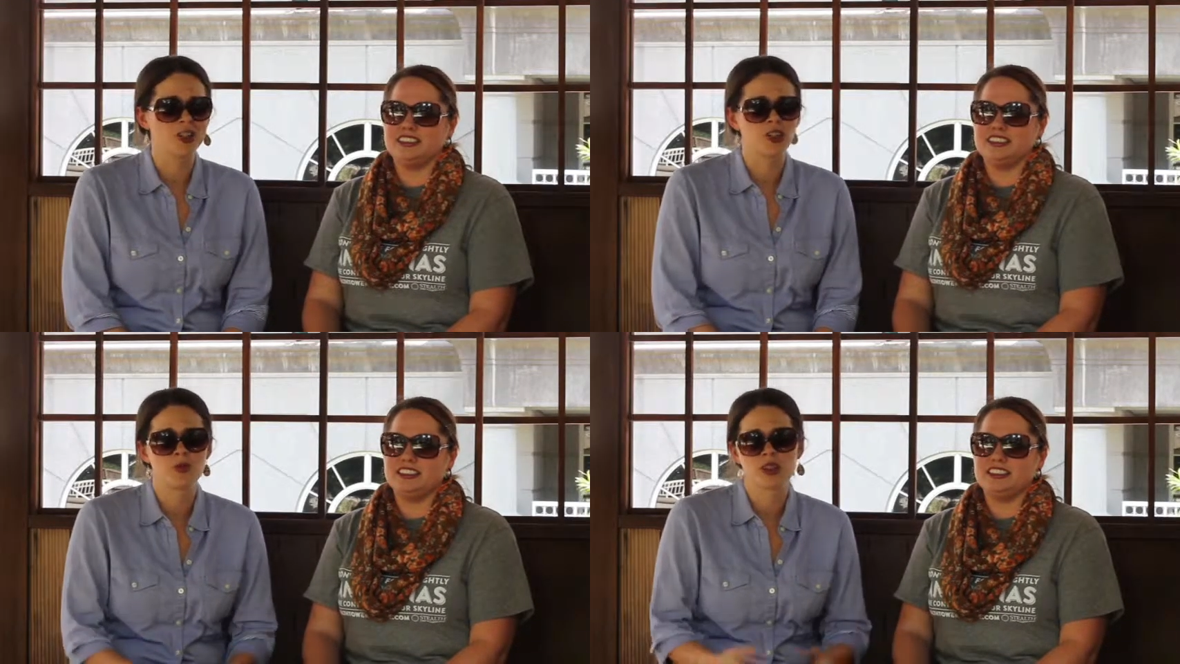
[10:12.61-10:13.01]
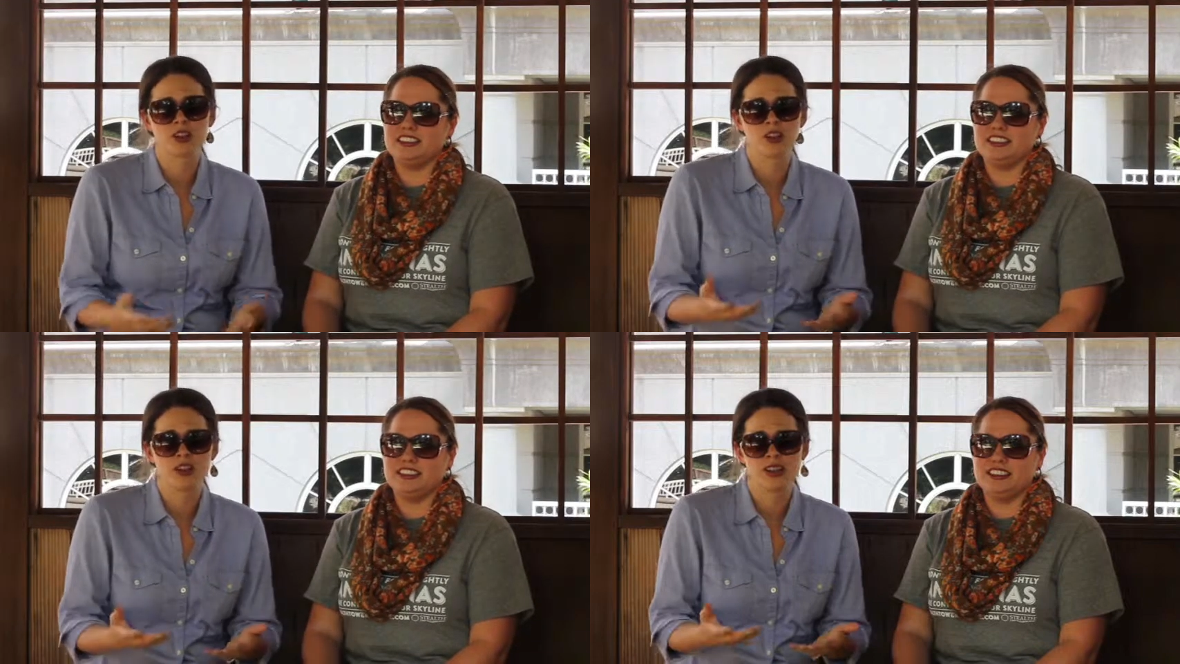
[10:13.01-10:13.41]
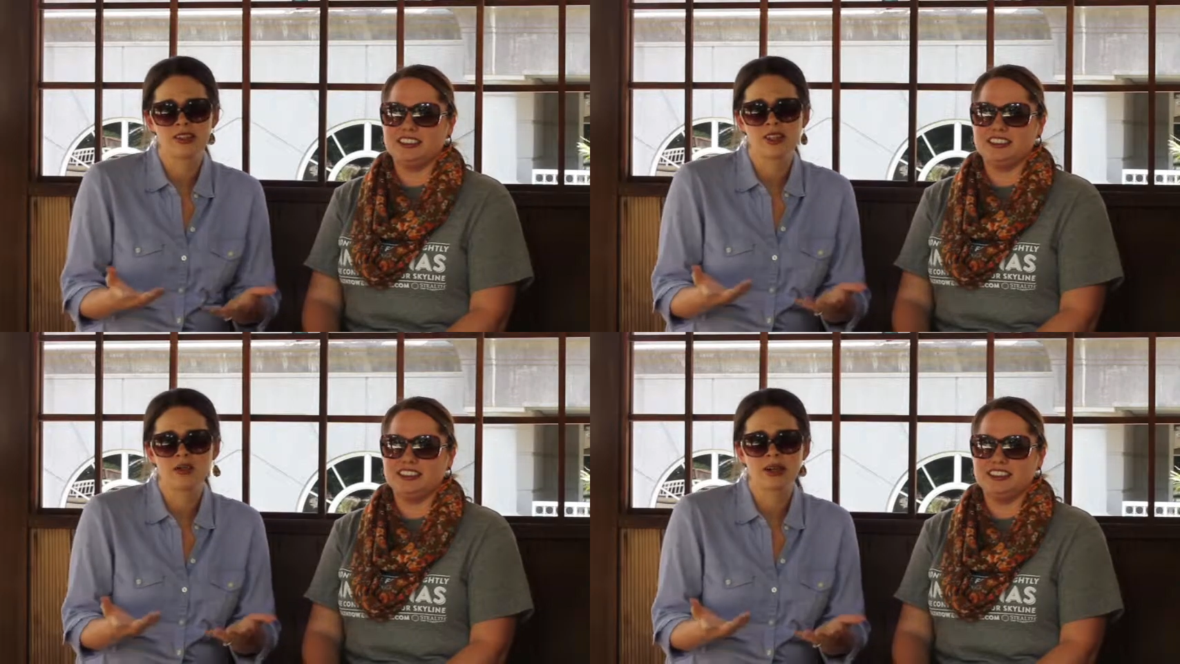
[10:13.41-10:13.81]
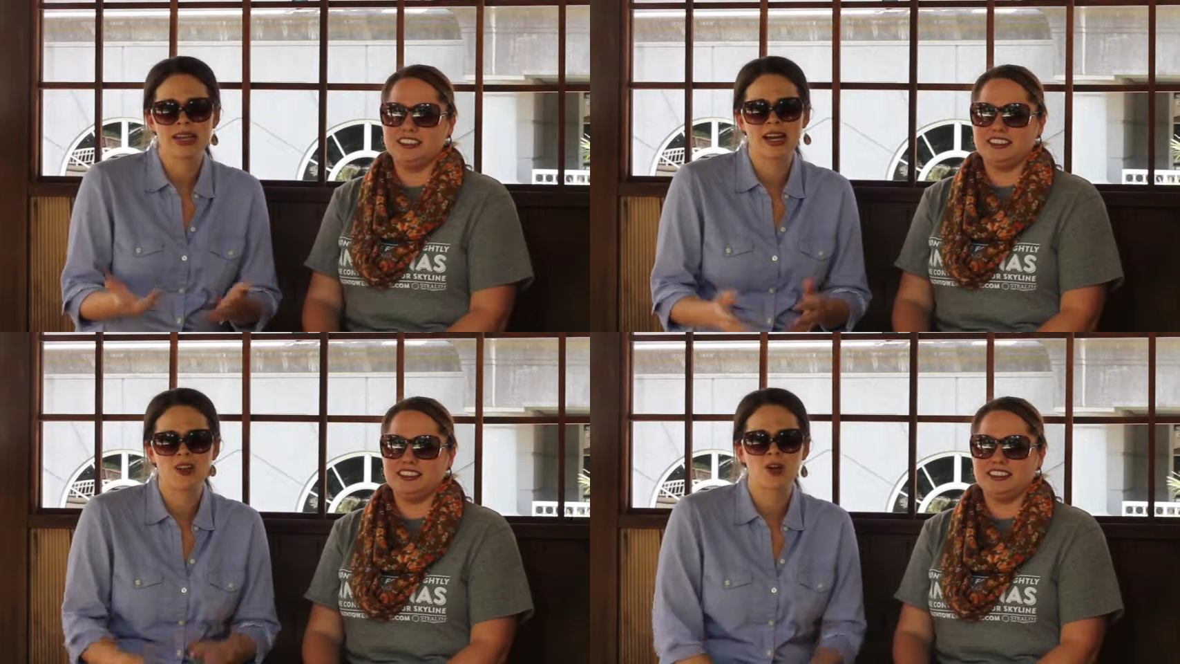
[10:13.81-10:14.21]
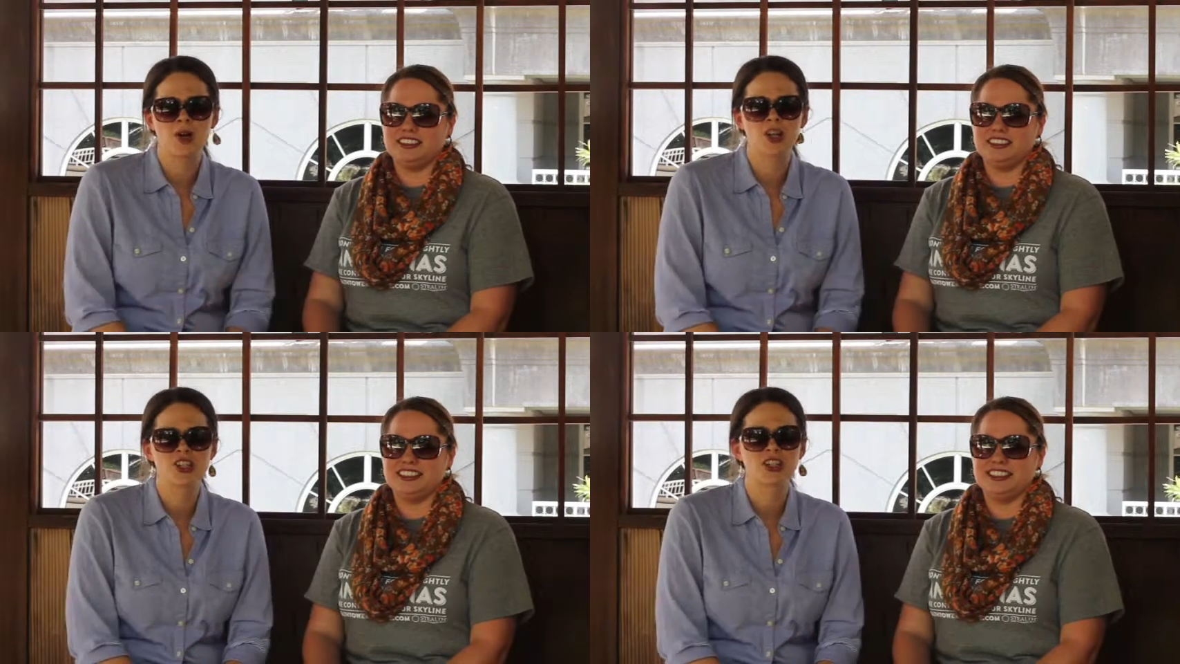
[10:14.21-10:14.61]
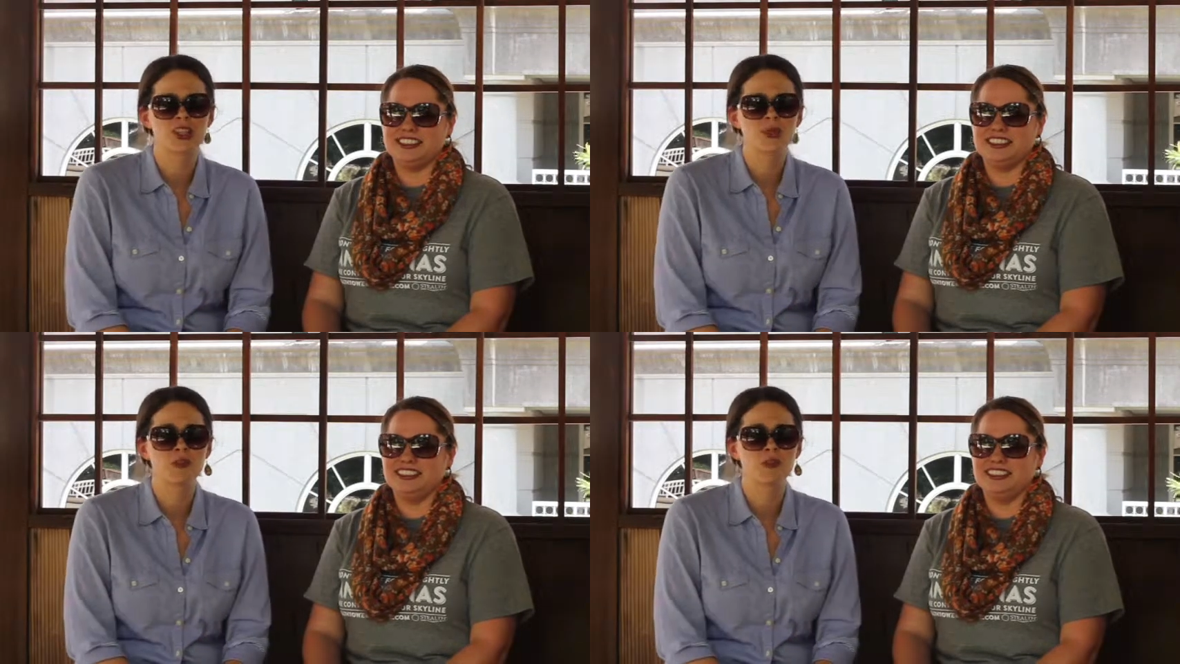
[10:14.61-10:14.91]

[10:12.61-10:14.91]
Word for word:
Speaker 1: assuming there is anybody out there watching this,